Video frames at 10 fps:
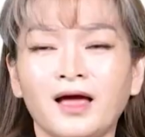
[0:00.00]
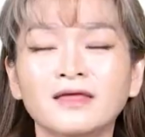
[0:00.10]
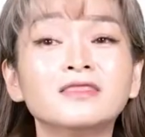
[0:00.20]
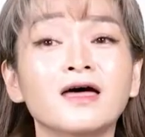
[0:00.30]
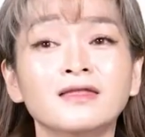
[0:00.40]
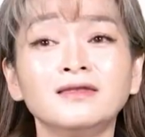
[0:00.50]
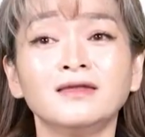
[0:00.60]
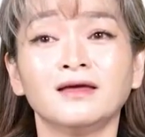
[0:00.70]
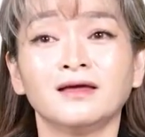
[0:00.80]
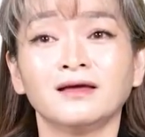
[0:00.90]
And then
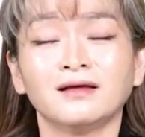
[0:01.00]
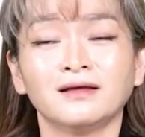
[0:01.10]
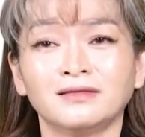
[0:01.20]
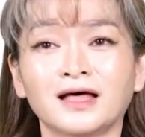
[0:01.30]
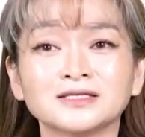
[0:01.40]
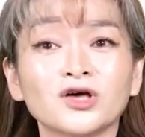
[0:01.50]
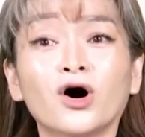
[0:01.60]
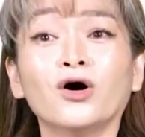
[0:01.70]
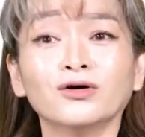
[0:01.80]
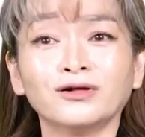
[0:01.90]
that's
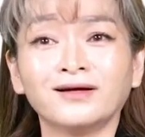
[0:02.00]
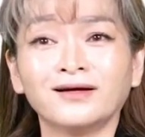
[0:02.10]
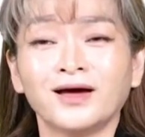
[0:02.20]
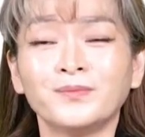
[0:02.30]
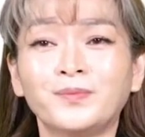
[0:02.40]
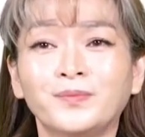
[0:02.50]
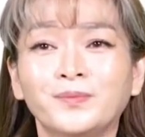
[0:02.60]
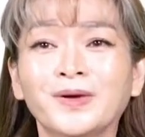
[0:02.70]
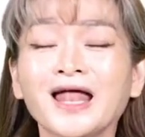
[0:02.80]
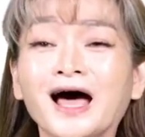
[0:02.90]
all.
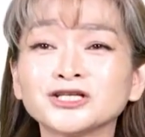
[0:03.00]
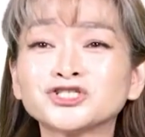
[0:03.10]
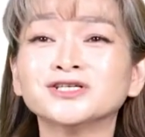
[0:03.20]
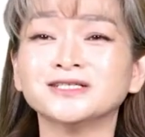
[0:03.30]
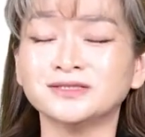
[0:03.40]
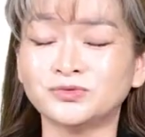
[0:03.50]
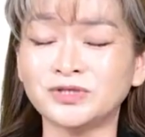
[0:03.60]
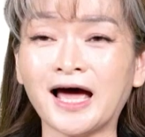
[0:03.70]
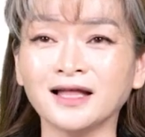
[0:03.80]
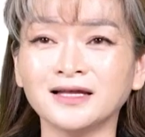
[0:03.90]
But actual
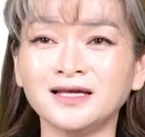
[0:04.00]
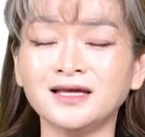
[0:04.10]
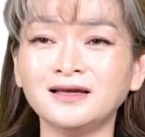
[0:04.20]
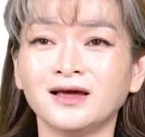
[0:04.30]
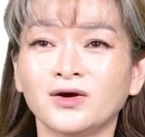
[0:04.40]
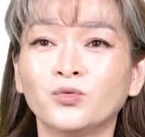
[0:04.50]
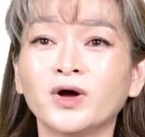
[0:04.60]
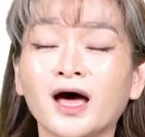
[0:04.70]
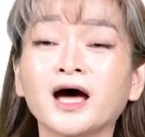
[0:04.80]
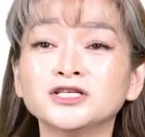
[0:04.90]
reality,
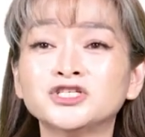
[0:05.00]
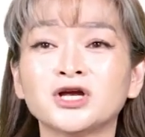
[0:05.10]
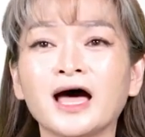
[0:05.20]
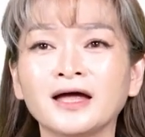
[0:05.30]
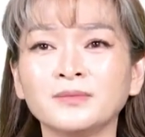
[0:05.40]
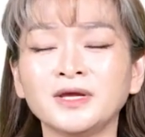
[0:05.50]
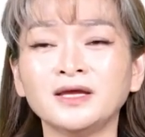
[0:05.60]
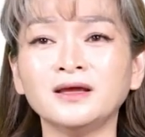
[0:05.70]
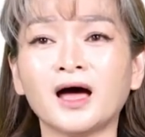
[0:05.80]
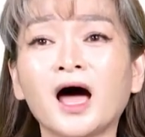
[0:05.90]
when I share
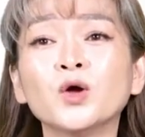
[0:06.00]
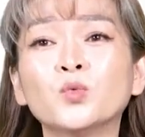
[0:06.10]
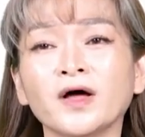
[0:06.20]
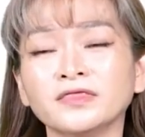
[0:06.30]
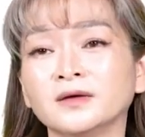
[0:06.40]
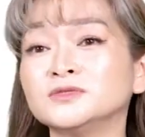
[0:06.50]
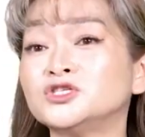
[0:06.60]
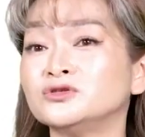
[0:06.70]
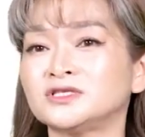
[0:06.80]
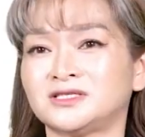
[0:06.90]
Atomy, I want them
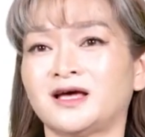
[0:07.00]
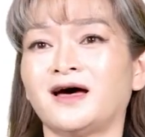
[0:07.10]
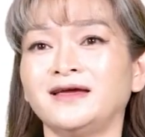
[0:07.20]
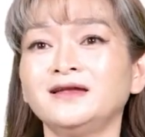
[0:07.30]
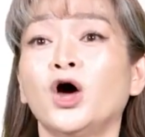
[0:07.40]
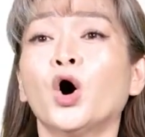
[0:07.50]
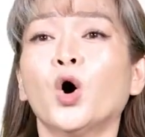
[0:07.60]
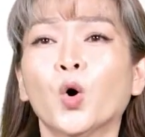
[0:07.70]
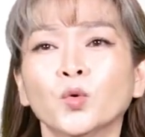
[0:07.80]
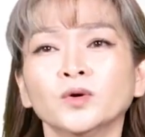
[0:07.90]
to sign
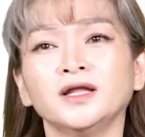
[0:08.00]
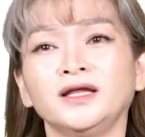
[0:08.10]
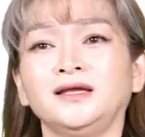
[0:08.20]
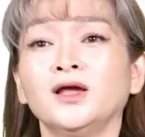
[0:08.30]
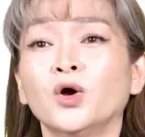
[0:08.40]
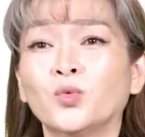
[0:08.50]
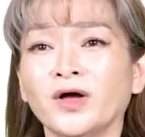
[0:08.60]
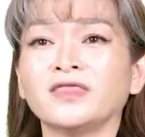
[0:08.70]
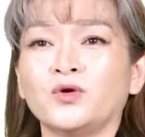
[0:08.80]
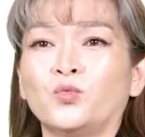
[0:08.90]
only
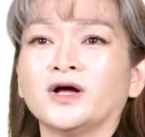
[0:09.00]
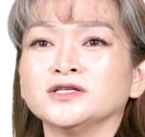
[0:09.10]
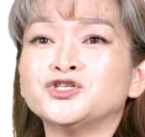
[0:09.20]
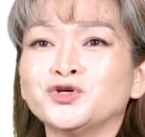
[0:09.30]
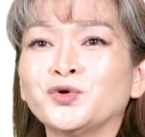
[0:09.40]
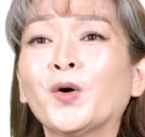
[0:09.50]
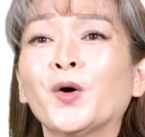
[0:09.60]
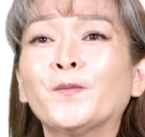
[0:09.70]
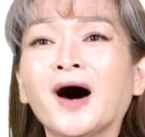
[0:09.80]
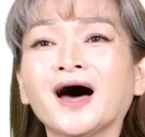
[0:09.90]
when they want to
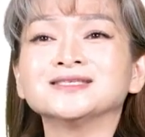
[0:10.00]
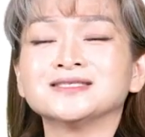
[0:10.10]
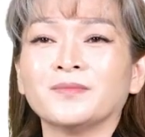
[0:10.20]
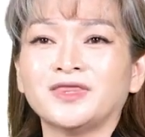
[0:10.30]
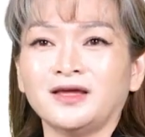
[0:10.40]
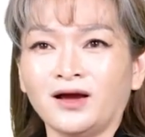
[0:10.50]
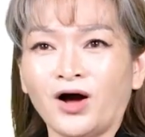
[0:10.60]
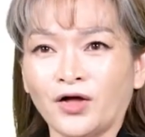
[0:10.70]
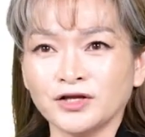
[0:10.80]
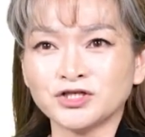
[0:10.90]
buy something
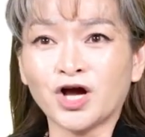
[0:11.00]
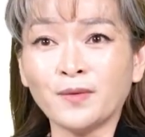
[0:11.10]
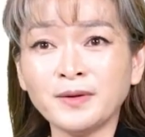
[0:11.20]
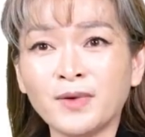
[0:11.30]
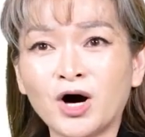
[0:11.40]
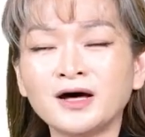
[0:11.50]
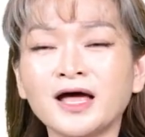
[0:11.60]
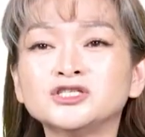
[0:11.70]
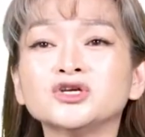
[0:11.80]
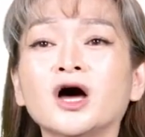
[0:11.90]
on the shopping mall
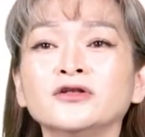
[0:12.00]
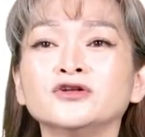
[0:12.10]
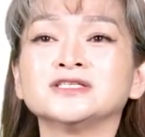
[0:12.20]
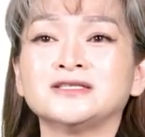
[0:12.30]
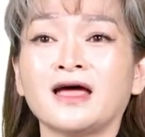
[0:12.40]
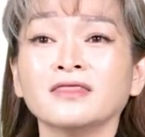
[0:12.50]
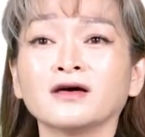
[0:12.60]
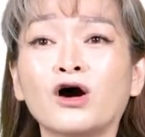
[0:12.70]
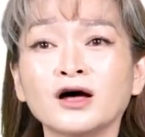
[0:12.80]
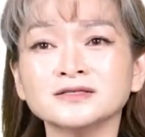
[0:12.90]
and to understand the
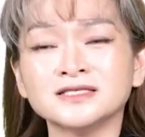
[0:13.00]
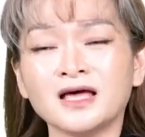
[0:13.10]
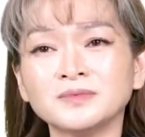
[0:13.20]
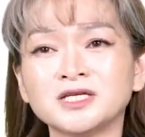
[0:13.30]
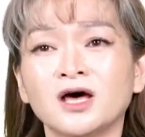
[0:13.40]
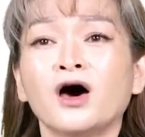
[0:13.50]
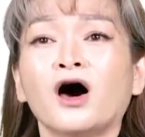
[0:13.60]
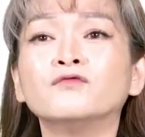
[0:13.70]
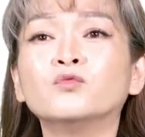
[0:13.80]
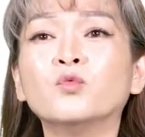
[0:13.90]
concept
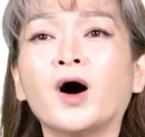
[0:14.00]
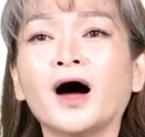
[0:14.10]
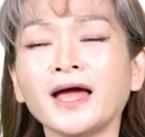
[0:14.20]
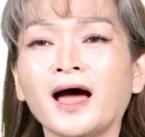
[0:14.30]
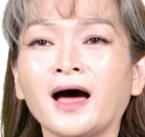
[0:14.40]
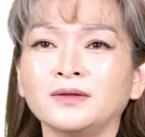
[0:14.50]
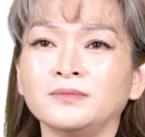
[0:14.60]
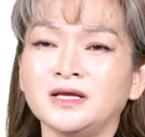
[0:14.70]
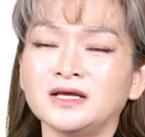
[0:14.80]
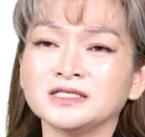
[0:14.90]
of why
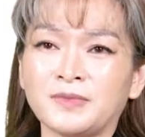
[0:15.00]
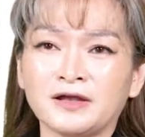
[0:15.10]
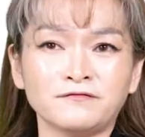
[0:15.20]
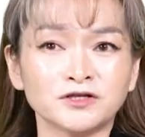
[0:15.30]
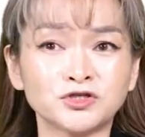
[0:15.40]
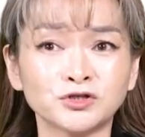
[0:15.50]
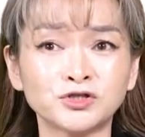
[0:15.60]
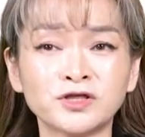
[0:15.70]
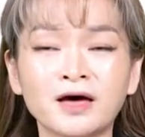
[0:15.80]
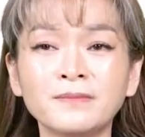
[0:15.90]
Atomy is beneficial
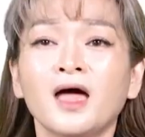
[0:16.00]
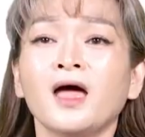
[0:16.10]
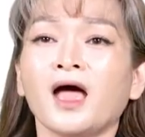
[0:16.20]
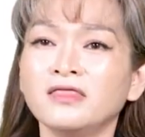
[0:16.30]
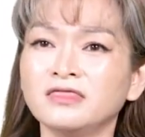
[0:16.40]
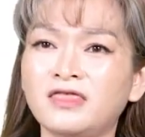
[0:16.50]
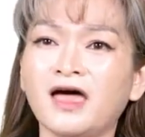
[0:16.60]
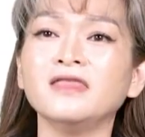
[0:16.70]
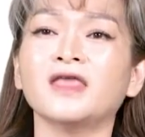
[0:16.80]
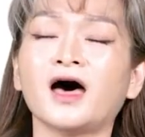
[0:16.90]
to them, and
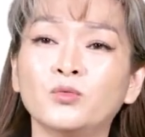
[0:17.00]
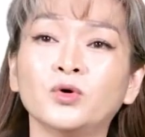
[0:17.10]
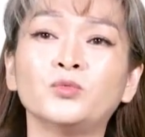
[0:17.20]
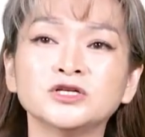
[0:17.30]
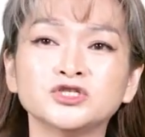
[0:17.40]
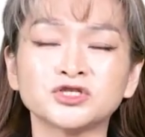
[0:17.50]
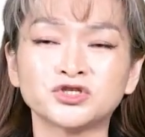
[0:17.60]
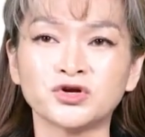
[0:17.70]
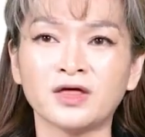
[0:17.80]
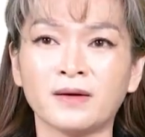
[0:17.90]
then I will
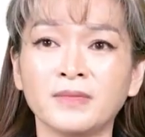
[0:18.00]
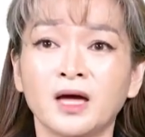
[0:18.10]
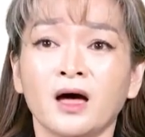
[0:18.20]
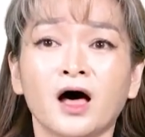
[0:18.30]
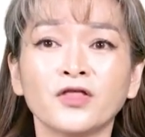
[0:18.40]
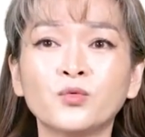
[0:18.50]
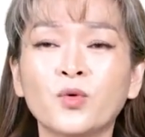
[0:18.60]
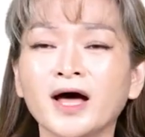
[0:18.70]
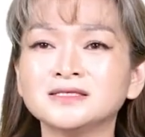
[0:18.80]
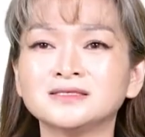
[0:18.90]
register them.
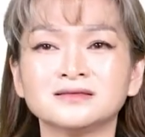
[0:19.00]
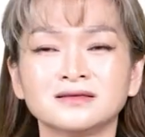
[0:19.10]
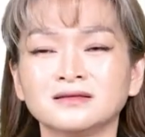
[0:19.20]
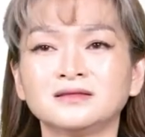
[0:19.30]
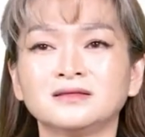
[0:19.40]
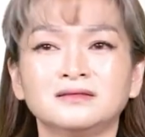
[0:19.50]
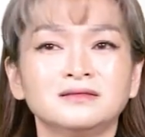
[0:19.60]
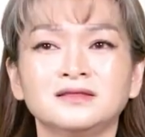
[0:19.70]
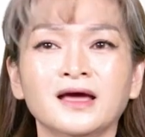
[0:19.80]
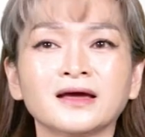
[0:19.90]
Otherwise,
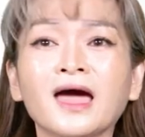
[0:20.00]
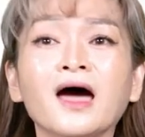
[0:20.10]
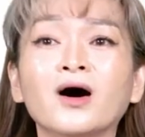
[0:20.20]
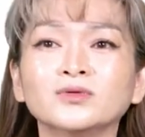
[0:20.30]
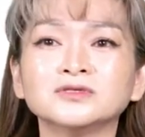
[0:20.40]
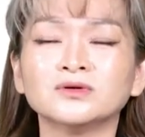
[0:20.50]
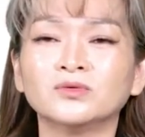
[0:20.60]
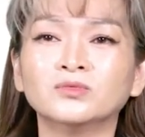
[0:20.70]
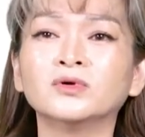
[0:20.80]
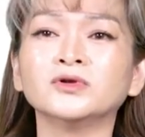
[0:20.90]
the account
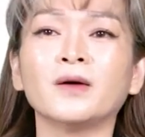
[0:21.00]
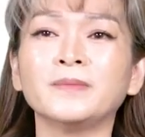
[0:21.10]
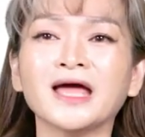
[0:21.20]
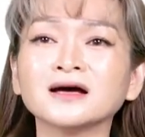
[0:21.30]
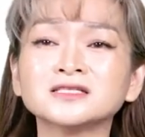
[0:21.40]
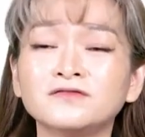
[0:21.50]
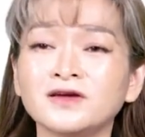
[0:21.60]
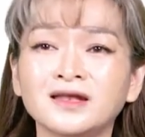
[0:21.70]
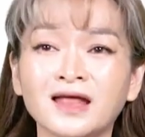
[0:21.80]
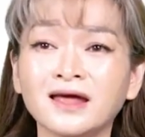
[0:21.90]
will not be
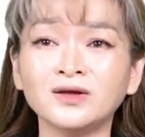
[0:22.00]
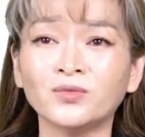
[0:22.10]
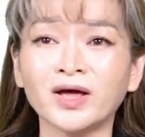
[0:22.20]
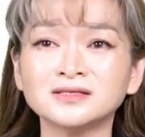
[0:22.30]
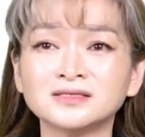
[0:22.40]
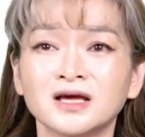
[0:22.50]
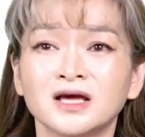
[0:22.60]
activated anyways.